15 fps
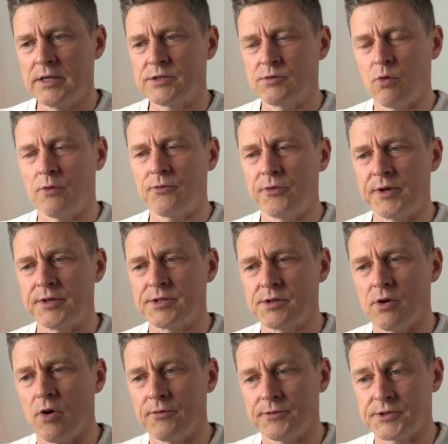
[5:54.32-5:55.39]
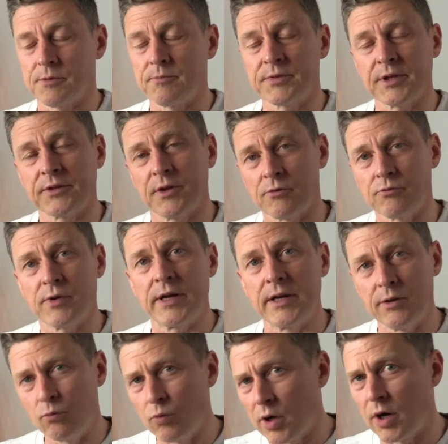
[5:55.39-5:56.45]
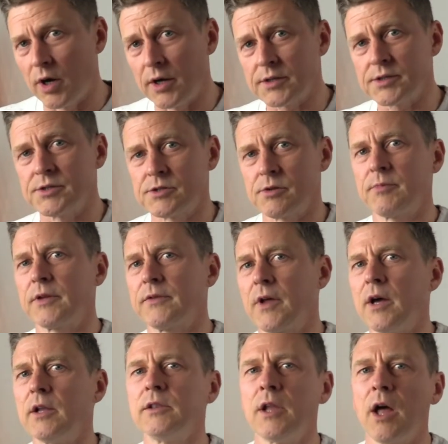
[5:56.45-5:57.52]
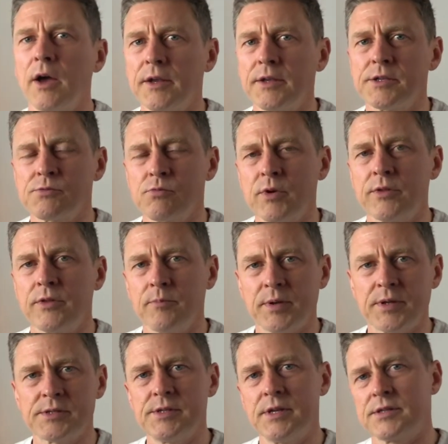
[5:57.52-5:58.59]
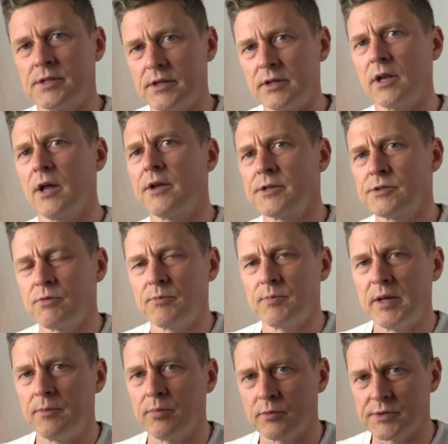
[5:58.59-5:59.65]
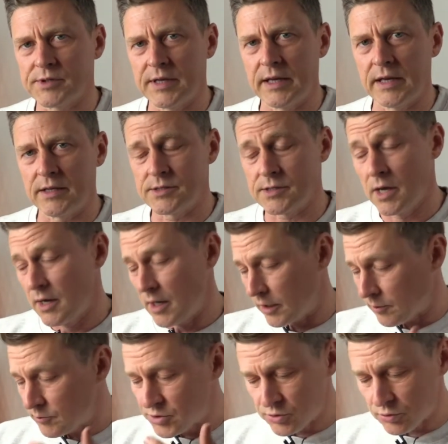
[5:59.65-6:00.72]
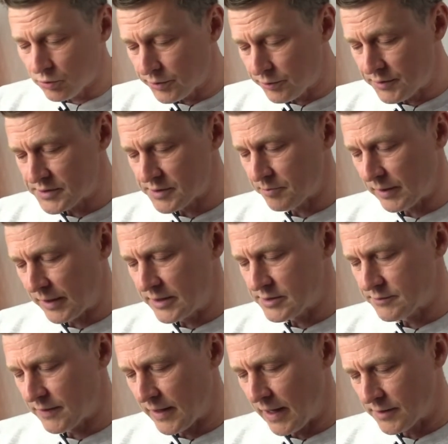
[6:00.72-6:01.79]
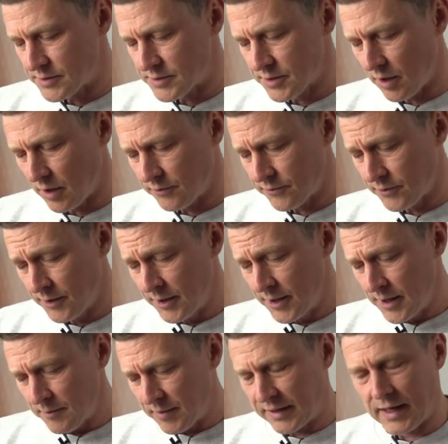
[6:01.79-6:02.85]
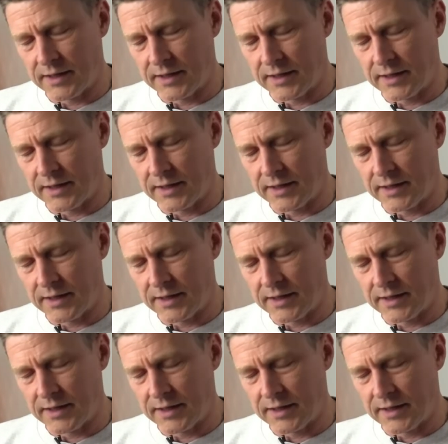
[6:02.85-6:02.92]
is to offer, in, offer something that really works and something that aligns with the business and aligns with people's needs. And I'm sure there is a place for that stuff. But